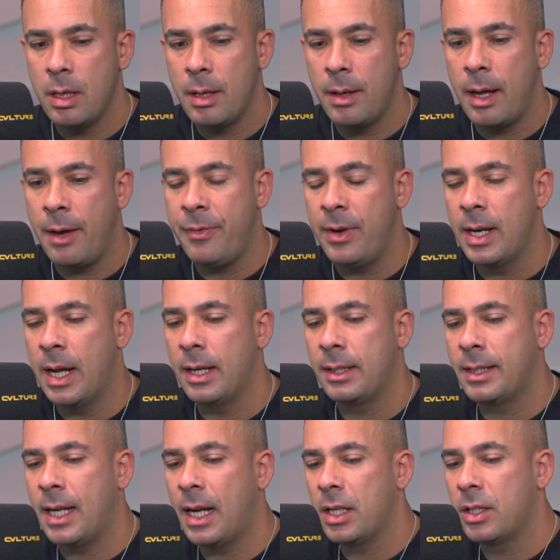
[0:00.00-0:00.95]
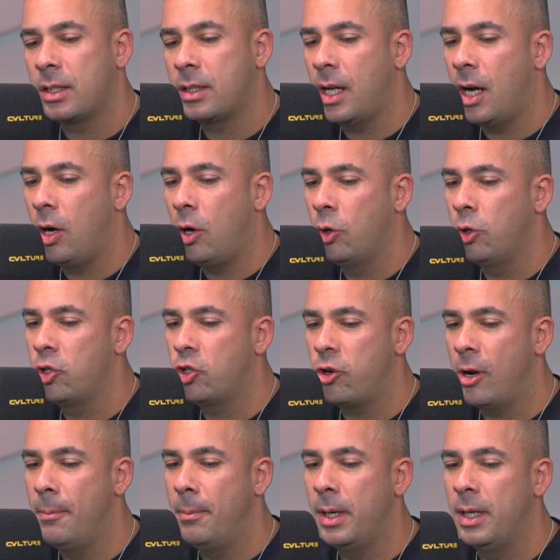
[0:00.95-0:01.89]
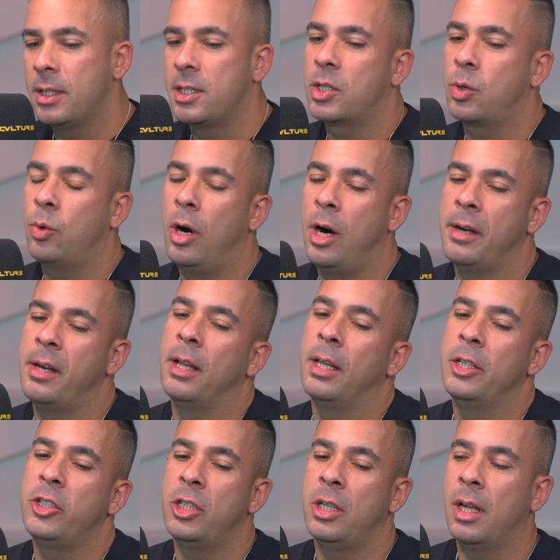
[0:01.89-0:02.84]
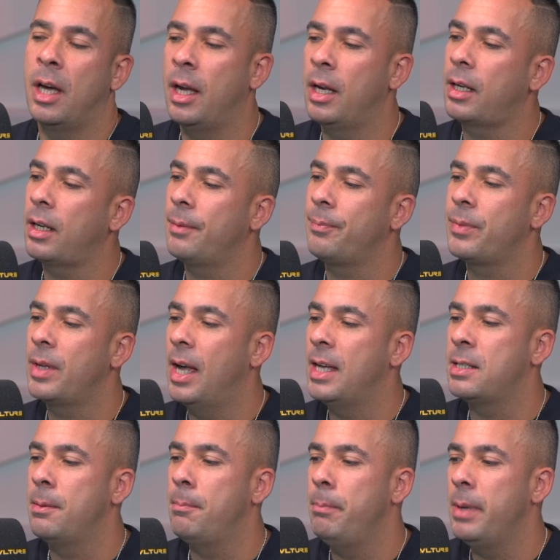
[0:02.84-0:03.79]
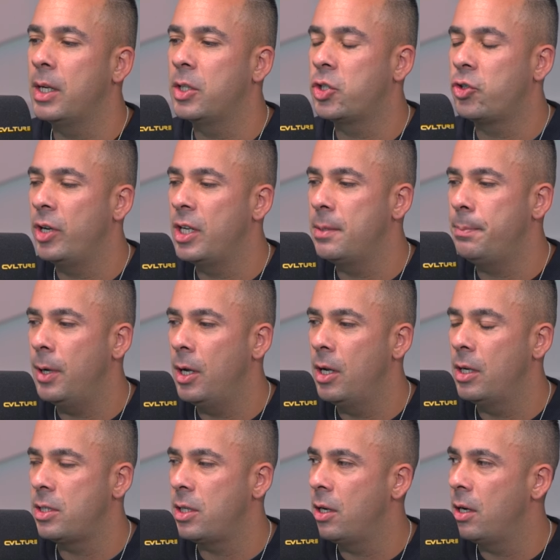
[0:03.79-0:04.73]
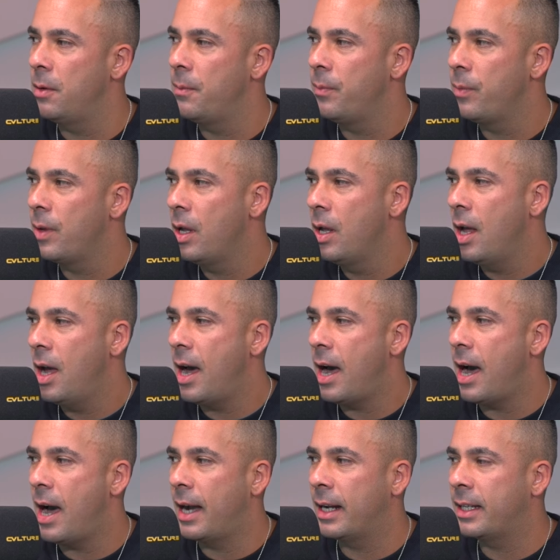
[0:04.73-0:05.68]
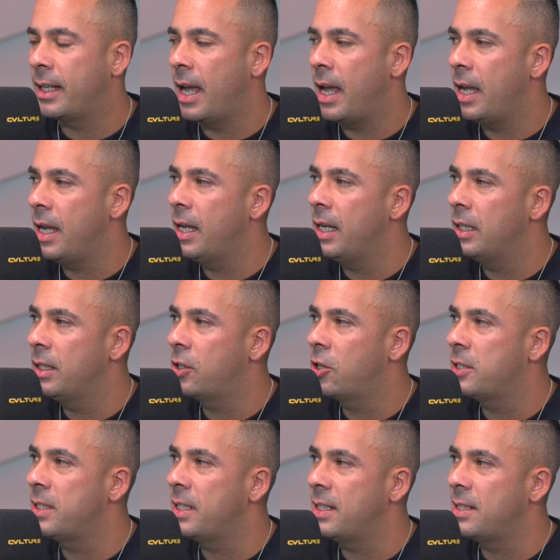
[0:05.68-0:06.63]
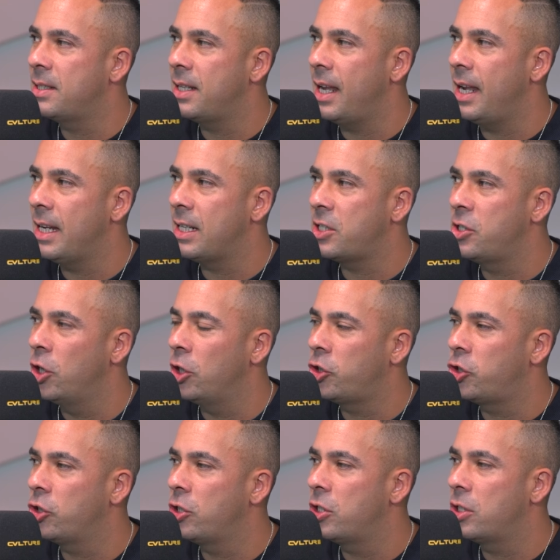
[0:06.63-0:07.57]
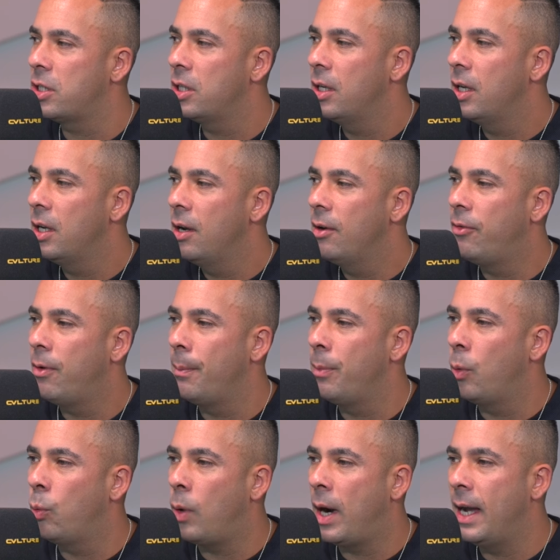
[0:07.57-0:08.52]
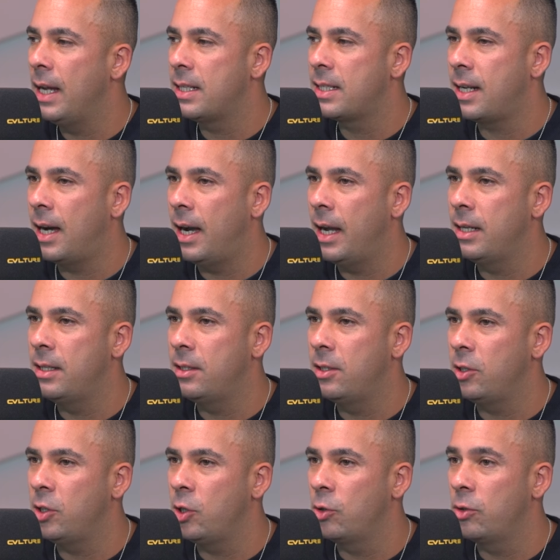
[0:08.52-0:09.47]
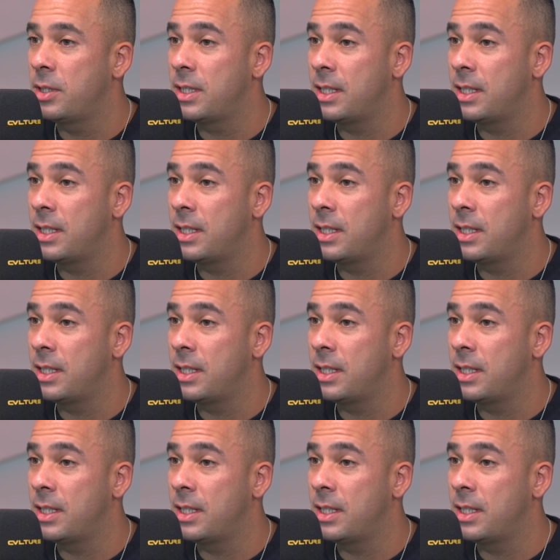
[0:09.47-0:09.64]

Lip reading: I think that whole trembling squat analogy, like, as a mixed race person, I get it in, because it's not just from the white side that you